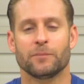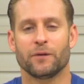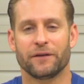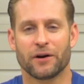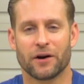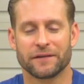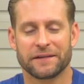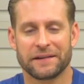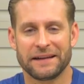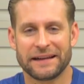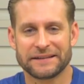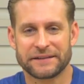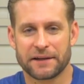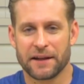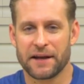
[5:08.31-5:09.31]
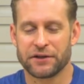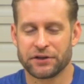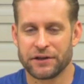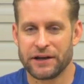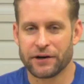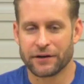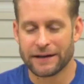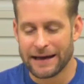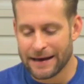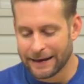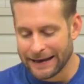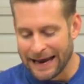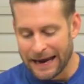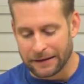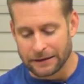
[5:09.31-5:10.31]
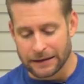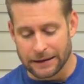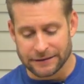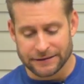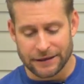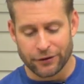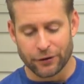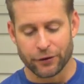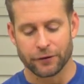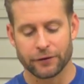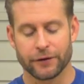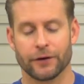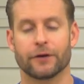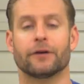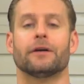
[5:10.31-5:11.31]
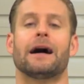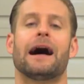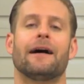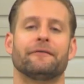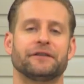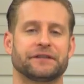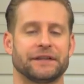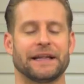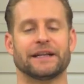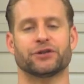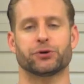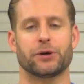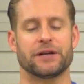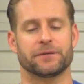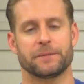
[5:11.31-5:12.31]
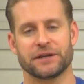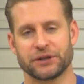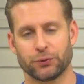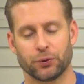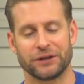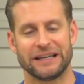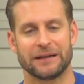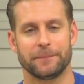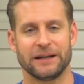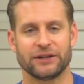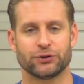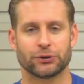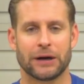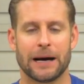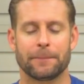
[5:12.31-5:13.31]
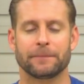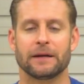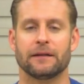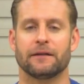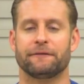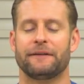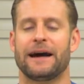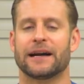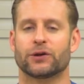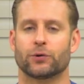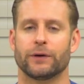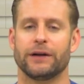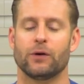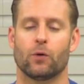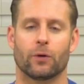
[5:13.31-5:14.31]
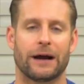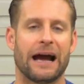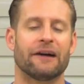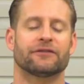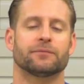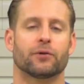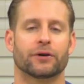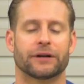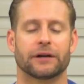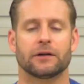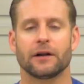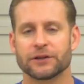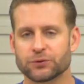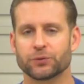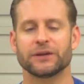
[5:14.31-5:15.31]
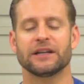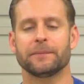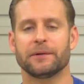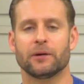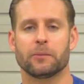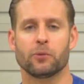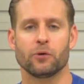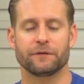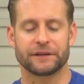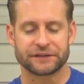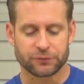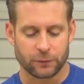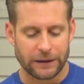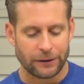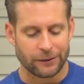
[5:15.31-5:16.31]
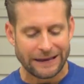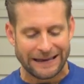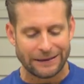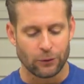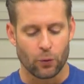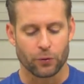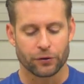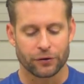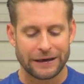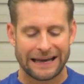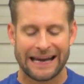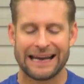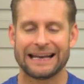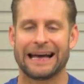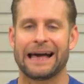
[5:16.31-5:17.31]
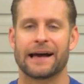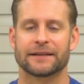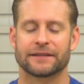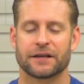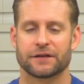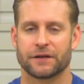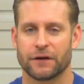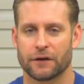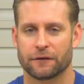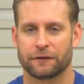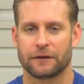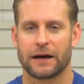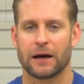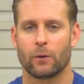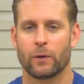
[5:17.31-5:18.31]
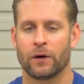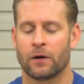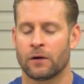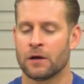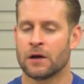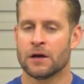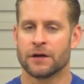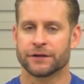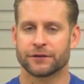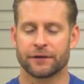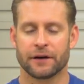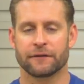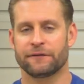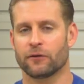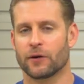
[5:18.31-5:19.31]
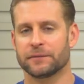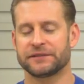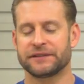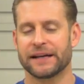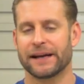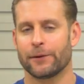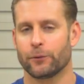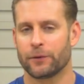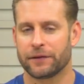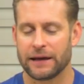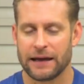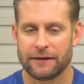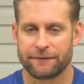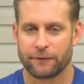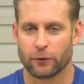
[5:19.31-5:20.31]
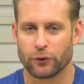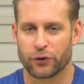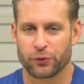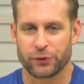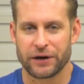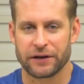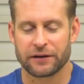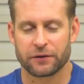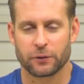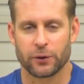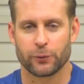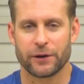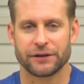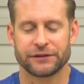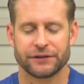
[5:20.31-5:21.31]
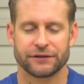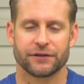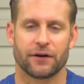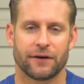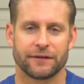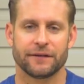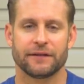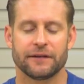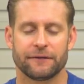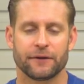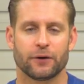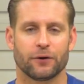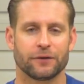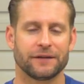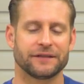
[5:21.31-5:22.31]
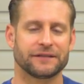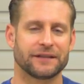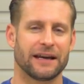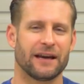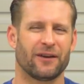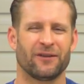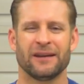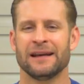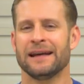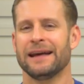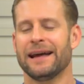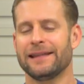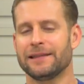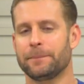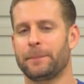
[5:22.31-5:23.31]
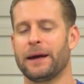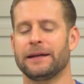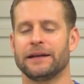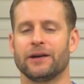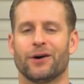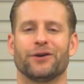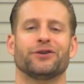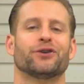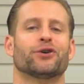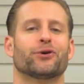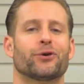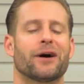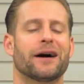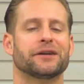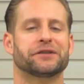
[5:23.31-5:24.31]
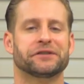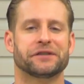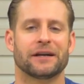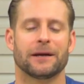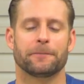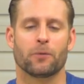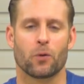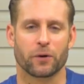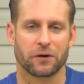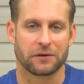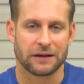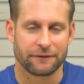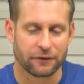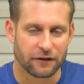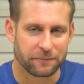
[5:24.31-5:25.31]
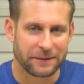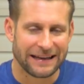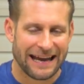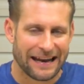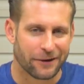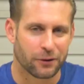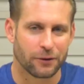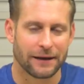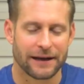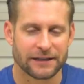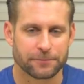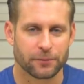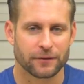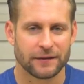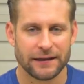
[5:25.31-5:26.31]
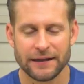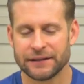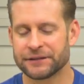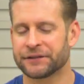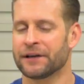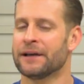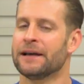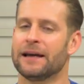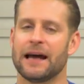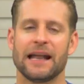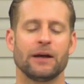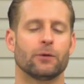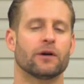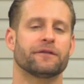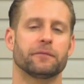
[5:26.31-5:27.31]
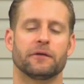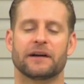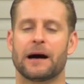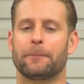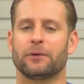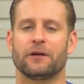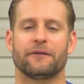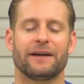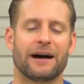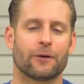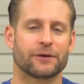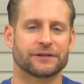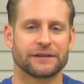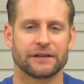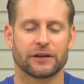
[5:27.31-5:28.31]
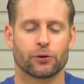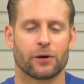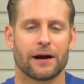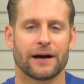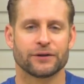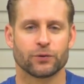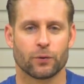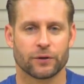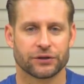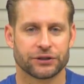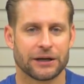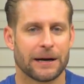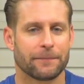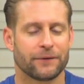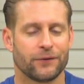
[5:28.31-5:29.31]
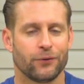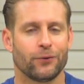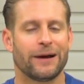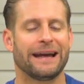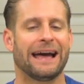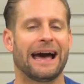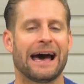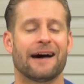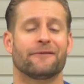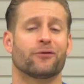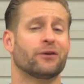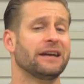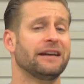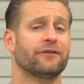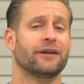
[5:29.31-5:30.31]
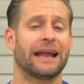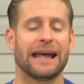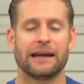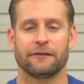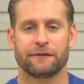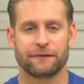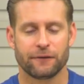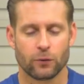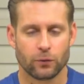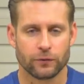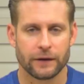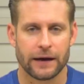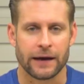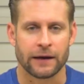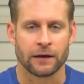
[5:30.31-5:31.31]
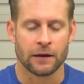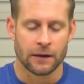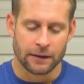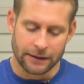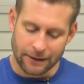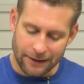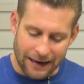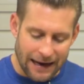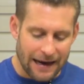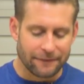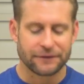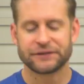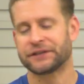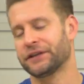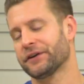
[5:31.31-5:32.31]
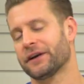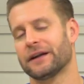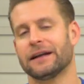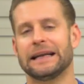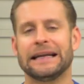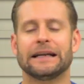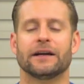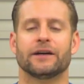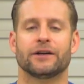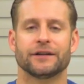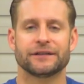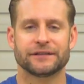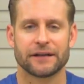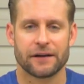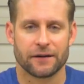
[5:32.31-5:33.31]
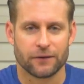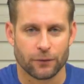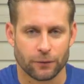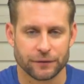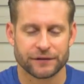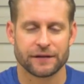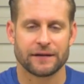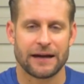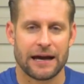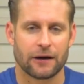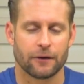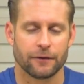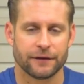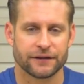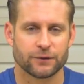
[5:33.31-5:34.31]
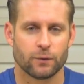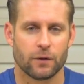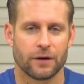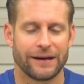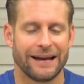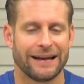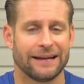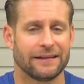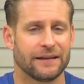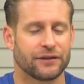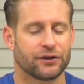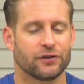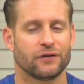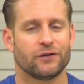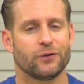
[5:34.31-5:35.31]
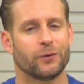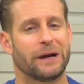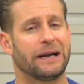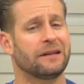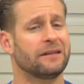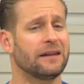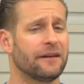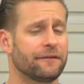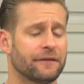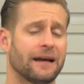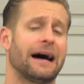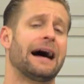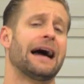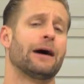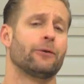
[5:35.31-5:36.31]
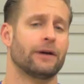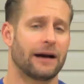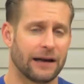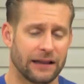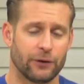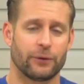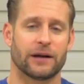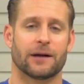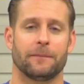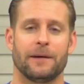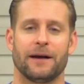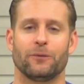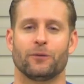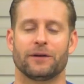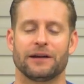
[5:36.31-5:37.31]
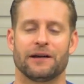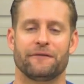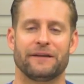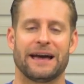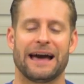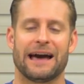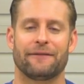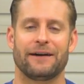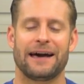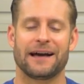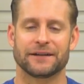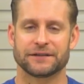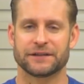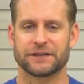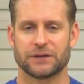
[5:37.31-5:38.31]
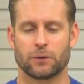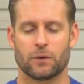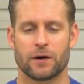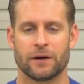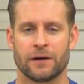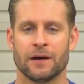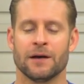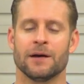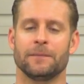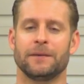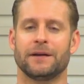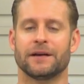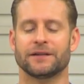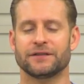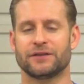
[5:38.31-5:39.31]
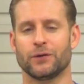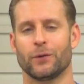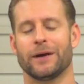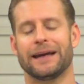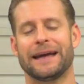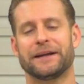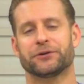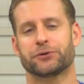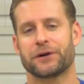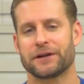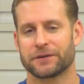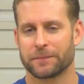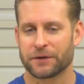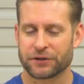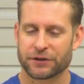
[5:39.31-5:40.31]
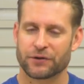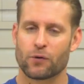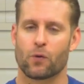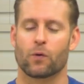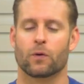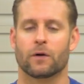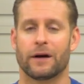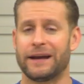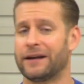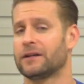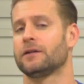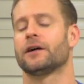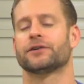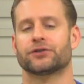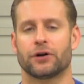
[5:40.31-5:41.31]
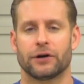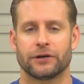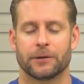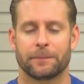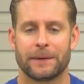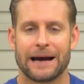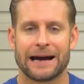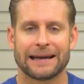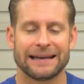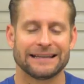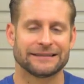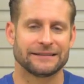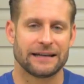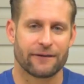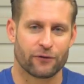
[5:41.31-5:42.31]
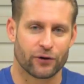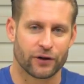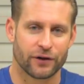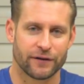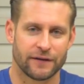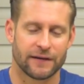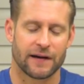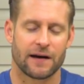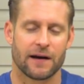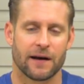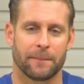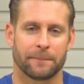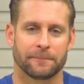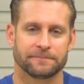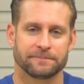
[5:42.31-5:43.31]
Moving on to the installation here, gang, and like I said earlier, obviously that transmission will need to be dropped, the factory or aftermarket clutch will need to be removed as well in order to gain access to your flywheel. So therefore, I'm sticking with a full 3 out of 3 wrenches on the difficulty scale, and depending on your garage setup or your level of mechanical expertise, anywhere from a couple of hours in the garage or shop to a half or even a full day. Now, obviously you're gonna need a good set of tools to tackle this one in addition to a lift. I would highly recommend one if you have access to one, because doing a transmission or a clutch on your back is never a good time.